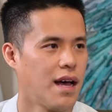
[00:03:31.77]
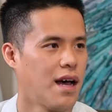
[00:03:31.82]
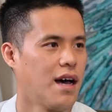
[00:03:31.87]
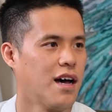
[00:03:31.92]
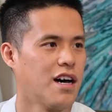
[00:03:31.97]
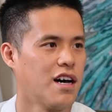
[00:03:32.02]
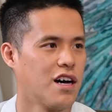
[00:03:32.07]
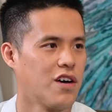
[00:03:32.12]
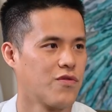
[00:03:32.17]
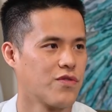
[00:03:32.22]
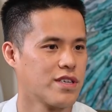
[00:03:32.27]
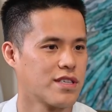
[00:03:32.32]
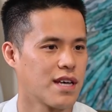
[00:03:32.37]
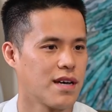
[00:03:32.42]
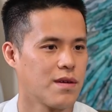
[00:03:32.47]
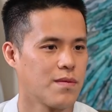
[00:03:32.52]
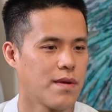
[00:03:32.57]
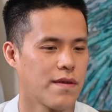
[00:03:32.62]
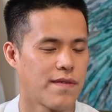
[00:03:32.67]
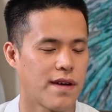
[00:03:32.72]

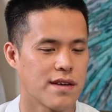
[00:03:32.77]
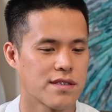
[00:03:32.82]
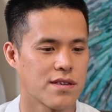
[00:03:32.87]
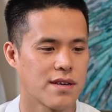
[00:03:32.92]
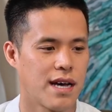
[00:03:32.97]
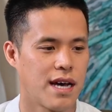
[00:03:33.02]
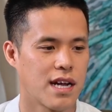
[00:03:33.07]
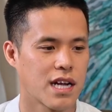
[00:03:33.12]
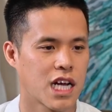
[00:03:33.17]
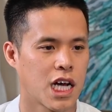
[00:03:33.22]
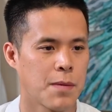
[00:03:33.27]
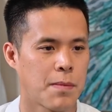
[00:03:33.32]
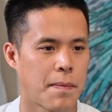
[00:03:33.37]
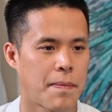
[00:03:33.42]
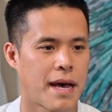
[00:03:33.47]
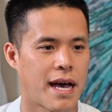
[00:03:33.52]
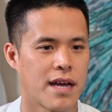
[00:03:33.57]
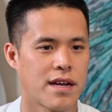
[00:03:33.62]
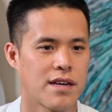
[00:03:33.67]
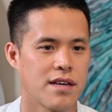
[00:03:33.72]
We've also had a couple
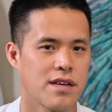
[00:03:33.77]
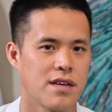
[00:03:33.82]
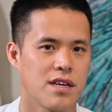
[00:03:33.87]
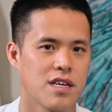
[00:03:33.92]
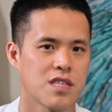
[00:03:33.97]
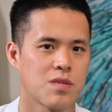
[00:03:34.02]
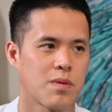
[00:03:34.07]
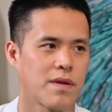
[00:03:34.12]
panels.